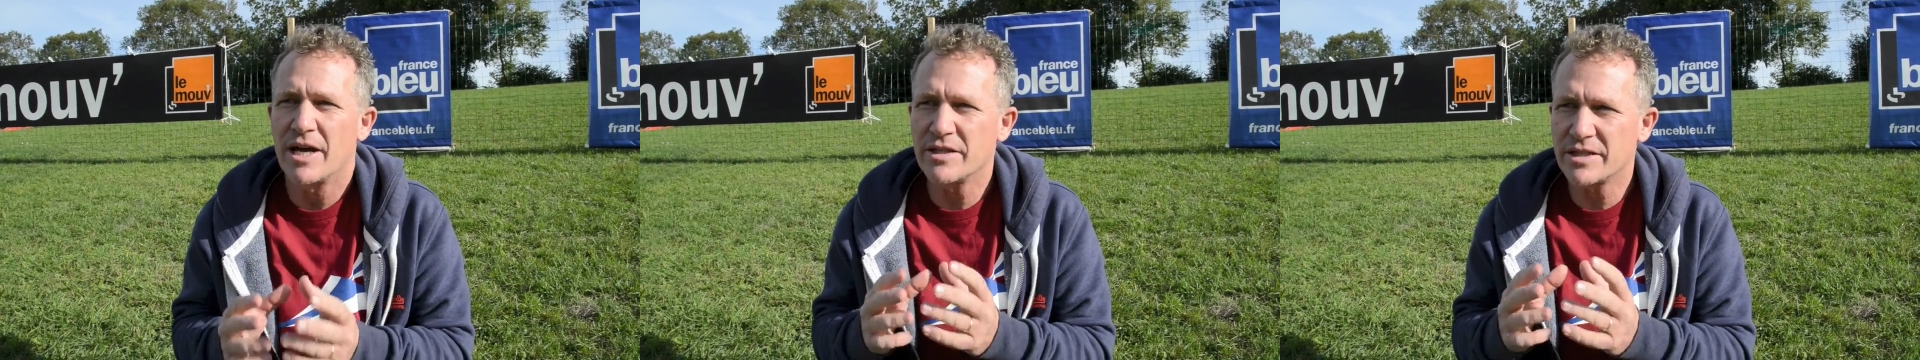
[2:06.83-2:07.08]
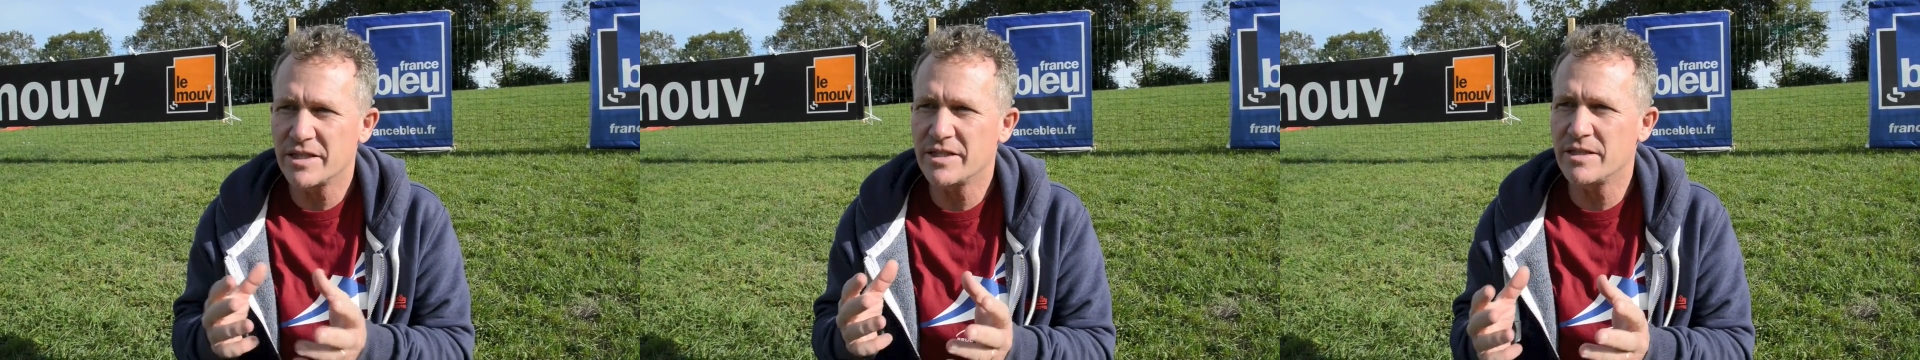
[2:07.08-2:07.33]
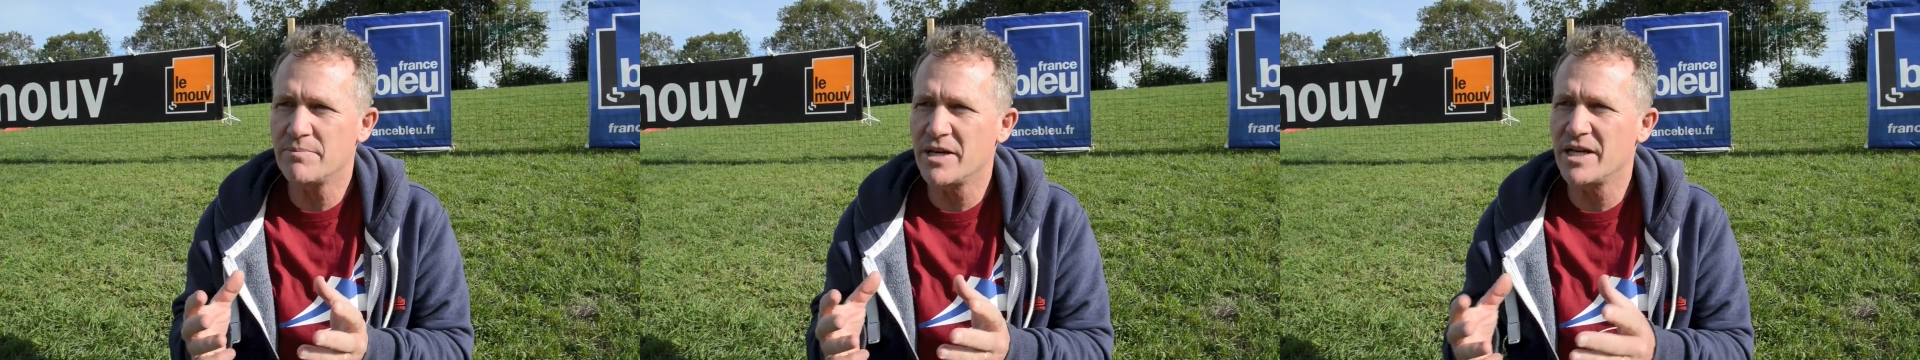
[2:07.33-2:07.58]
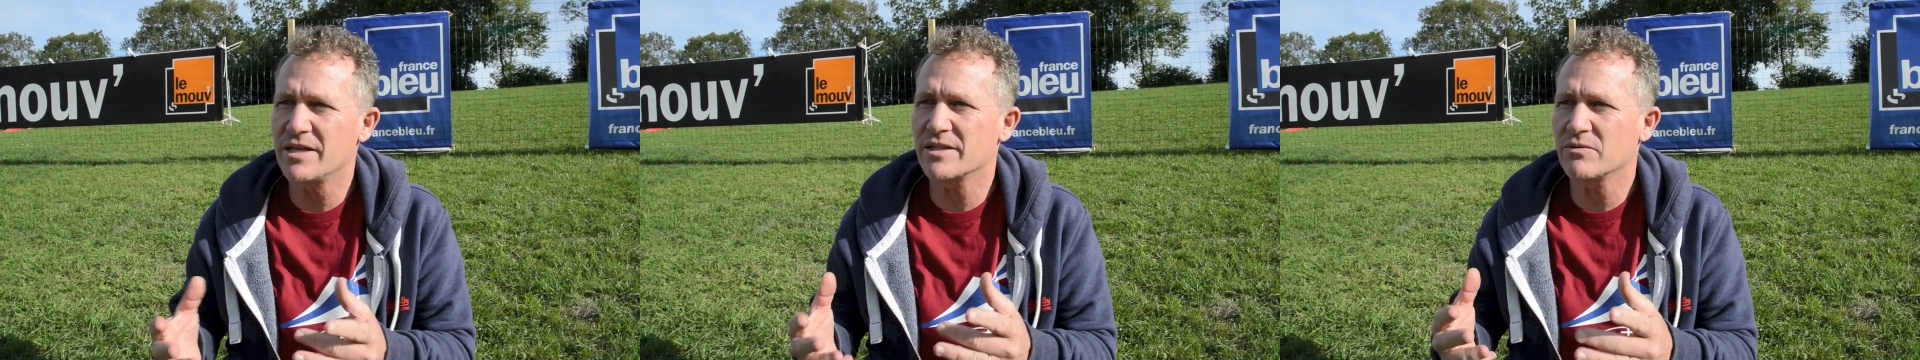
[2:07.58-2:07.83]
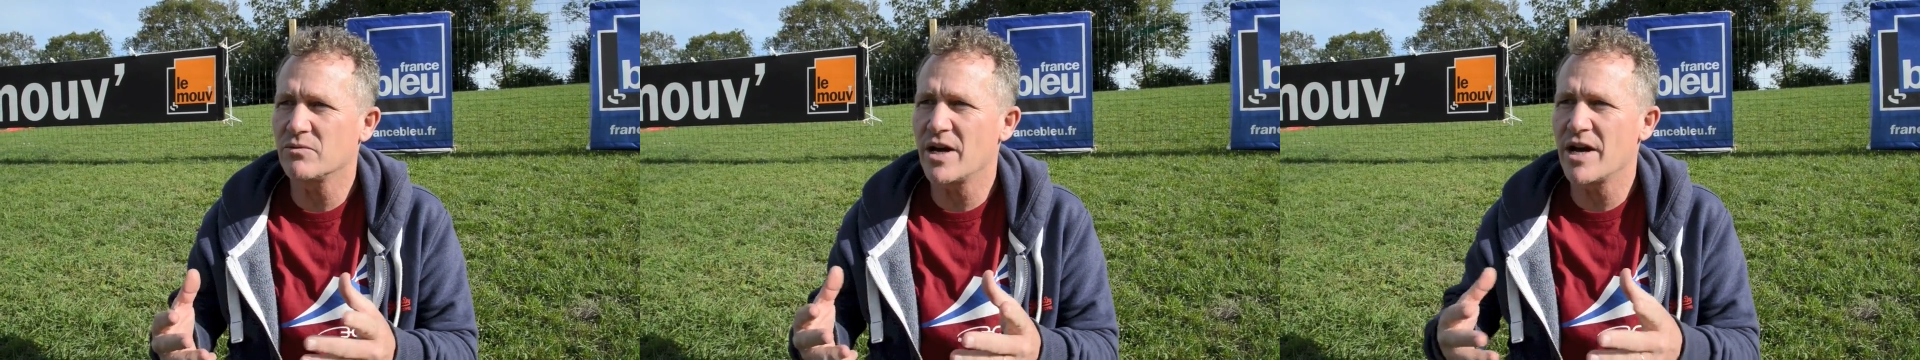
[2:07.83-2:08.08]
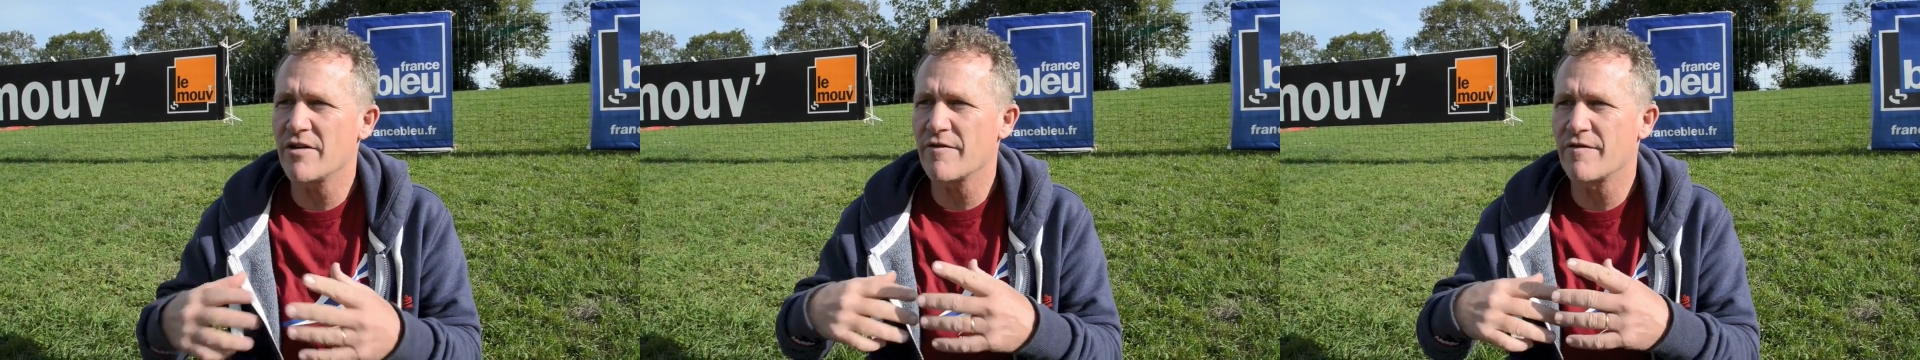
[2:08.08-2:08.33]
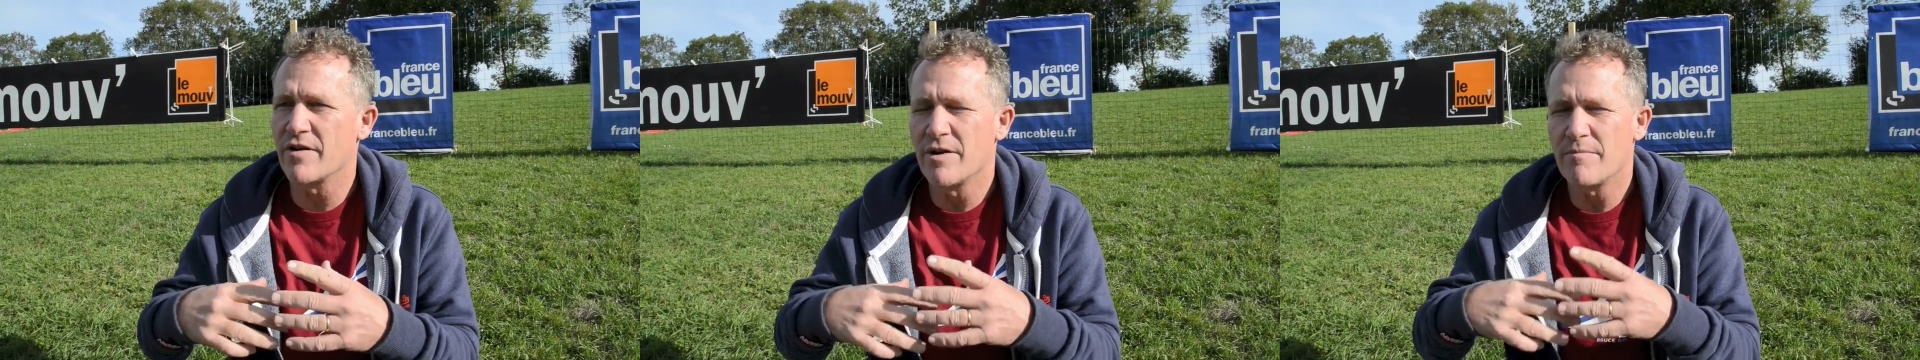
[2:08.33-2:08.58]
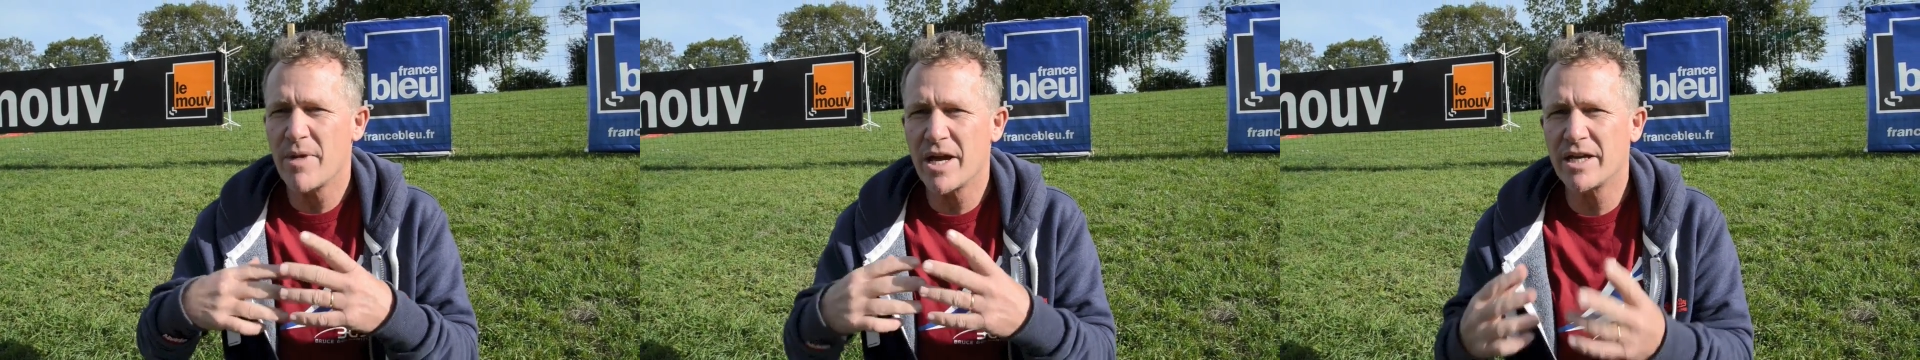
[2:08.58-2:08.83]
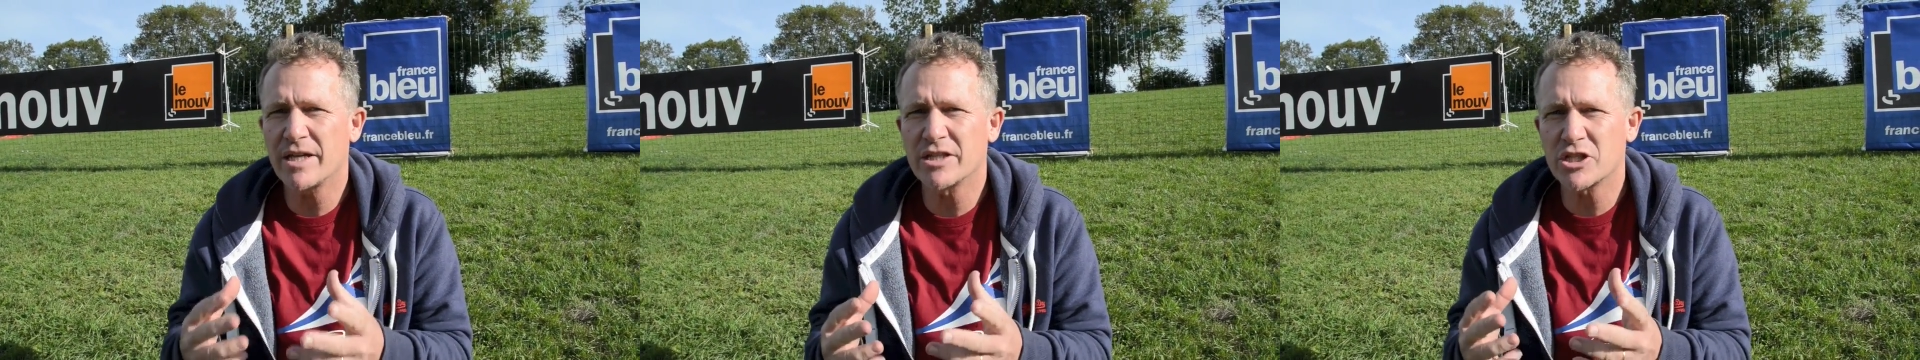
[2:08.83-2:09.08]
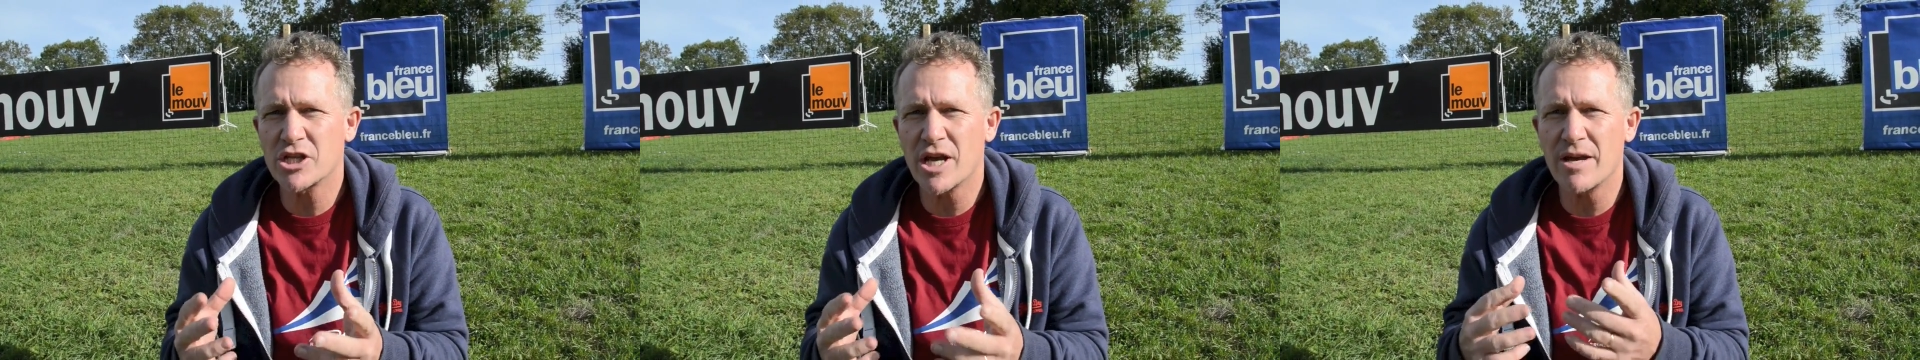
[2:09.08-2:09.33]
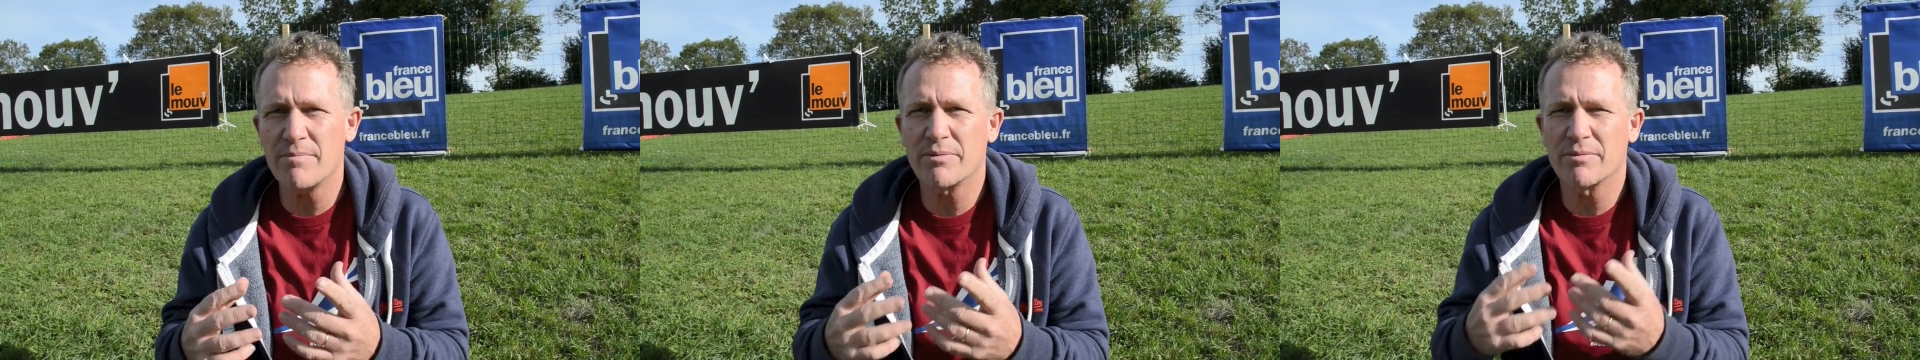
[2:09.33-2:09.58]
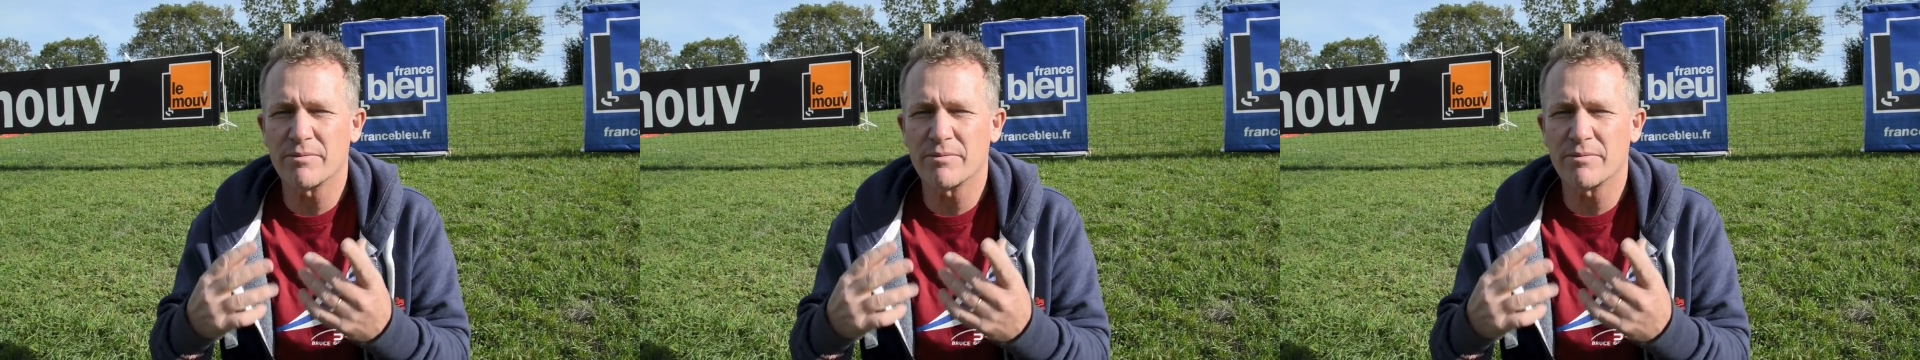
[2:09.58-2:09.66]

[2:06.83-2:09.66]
And the CCB is a way of making the shape